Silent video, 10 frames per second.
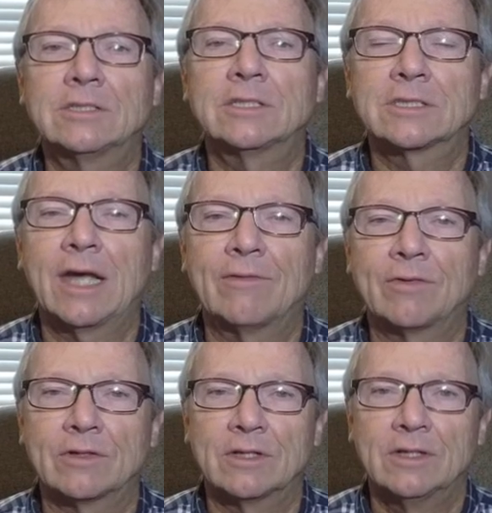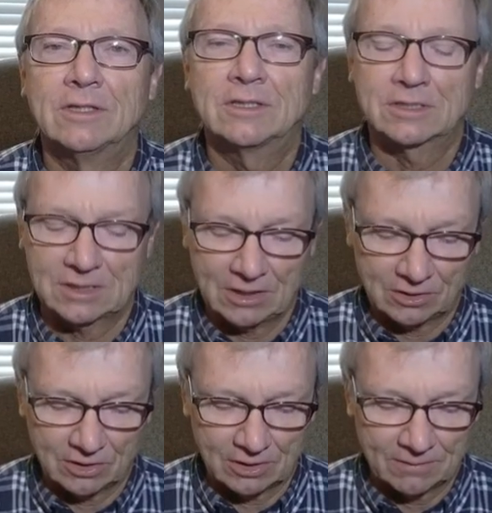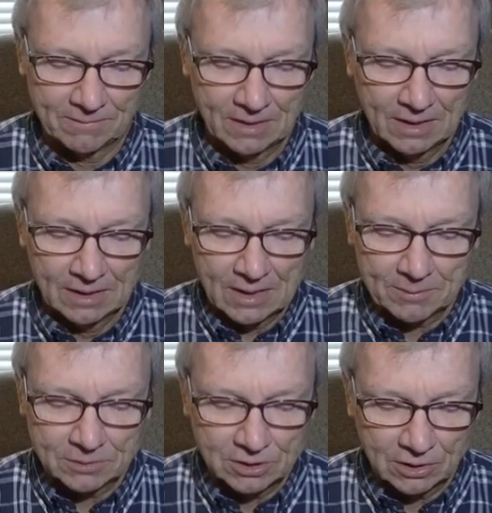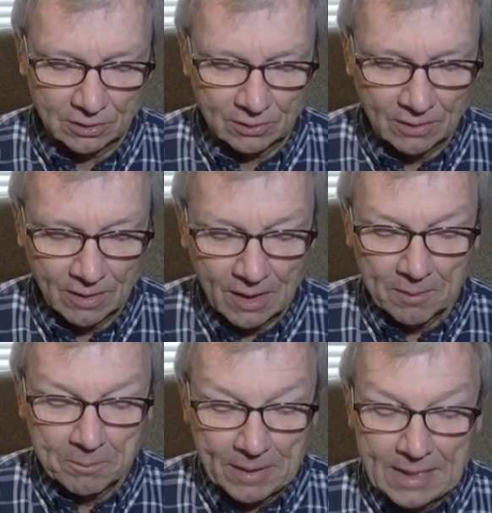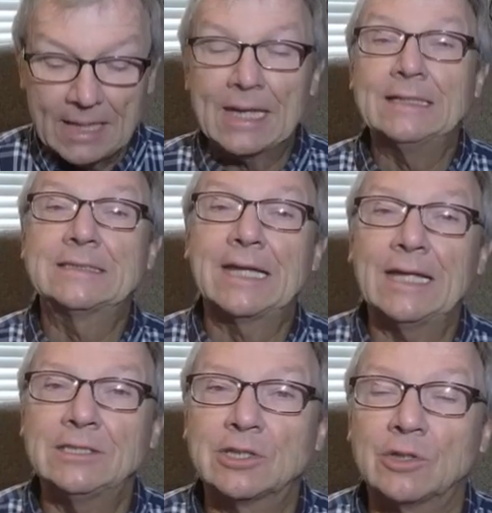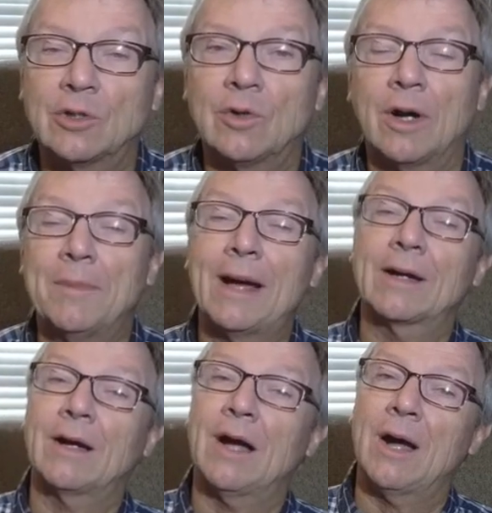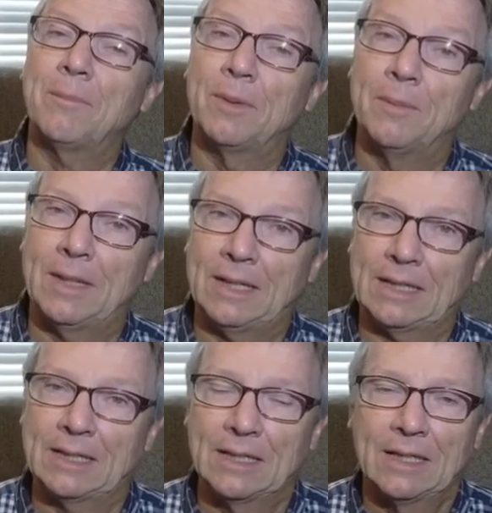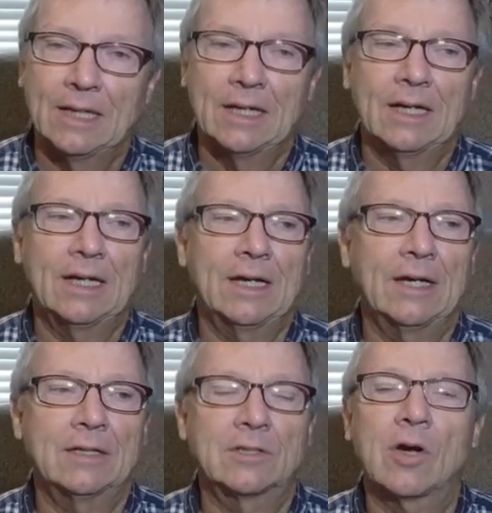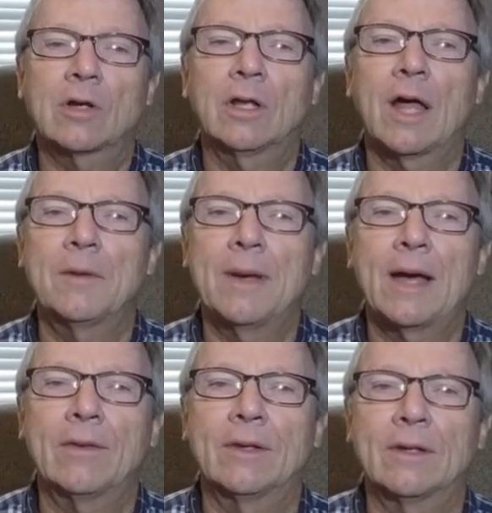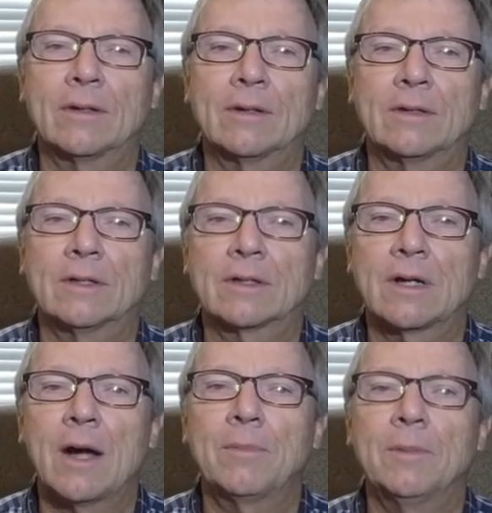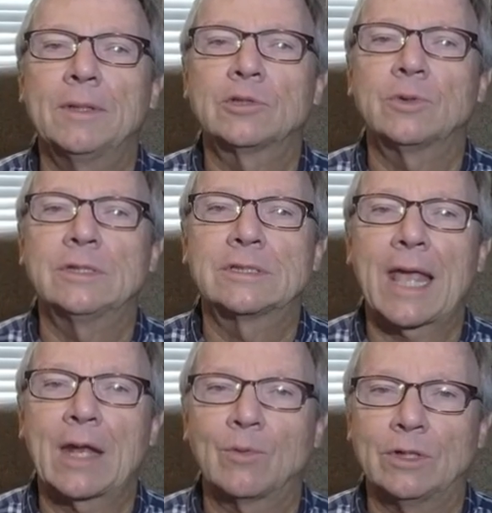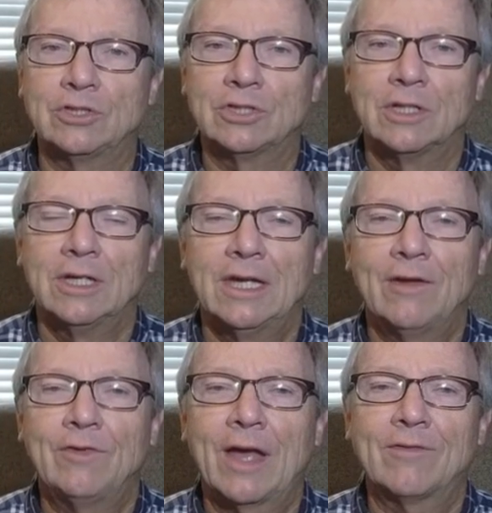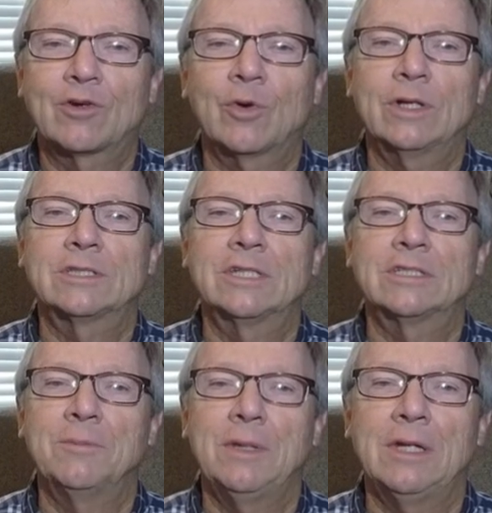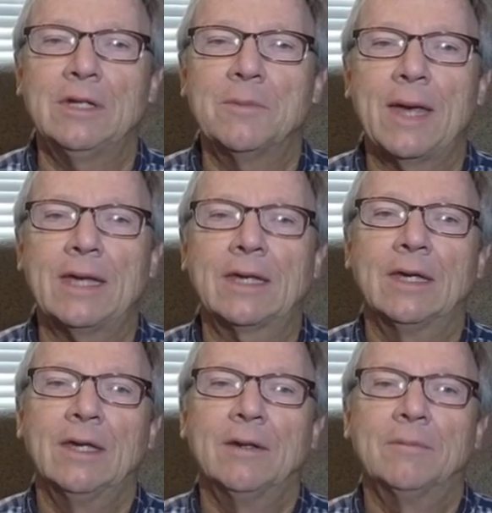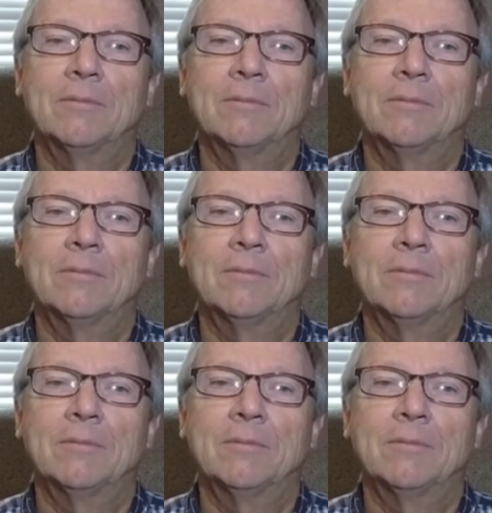conscious effort to see the good. Number two, be intentional about complimenting. I talk a lot about the complimentary sandwich. If you have a criticism you need to make,